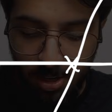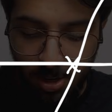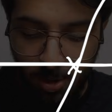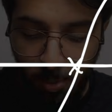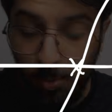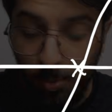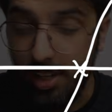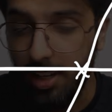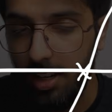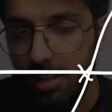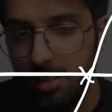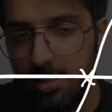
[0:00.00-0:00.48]

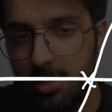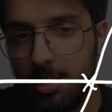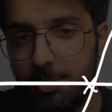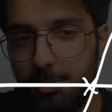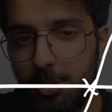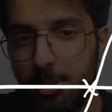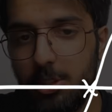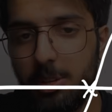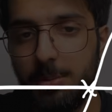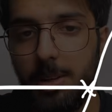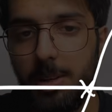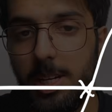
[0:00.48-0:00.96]
We can't just
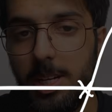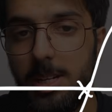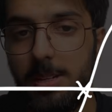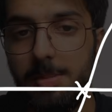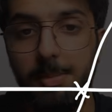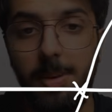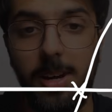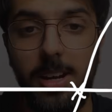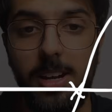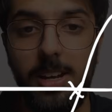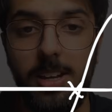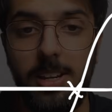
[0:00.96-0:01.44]
multiply it
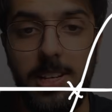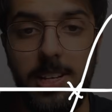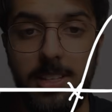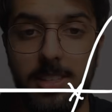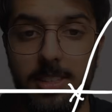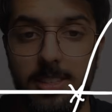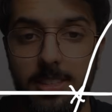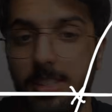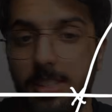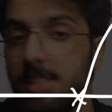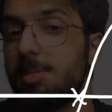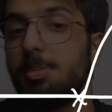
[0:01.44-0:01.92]
by
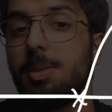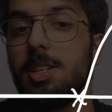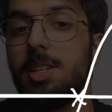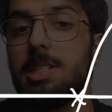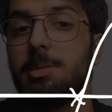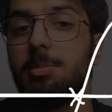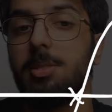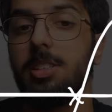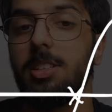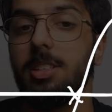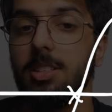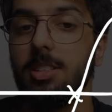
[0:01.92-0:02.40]
its
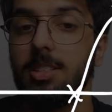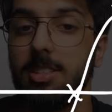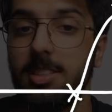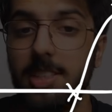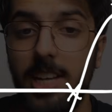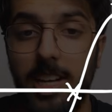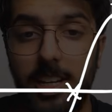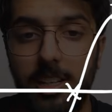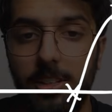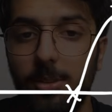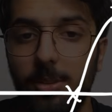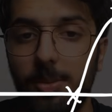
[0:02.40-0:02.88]
displacement, because
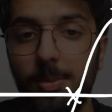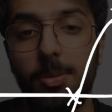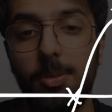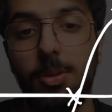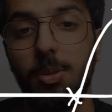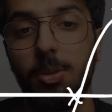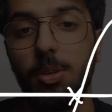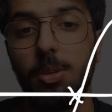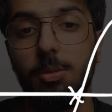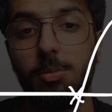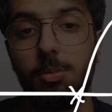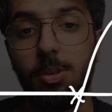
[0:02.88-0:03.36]
that no
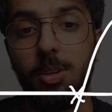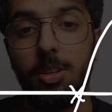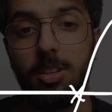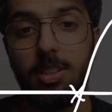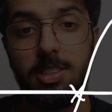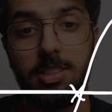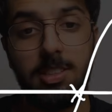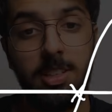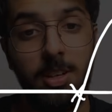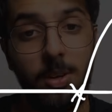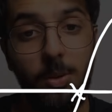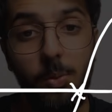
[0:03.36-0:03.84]
longer
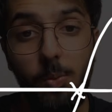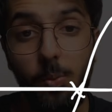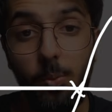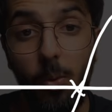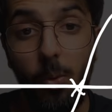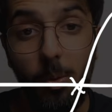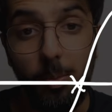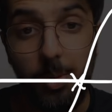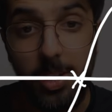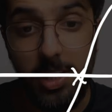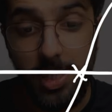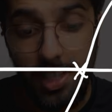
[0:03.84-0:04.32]
works.
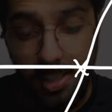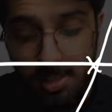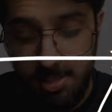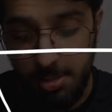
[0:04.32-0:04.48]
What we need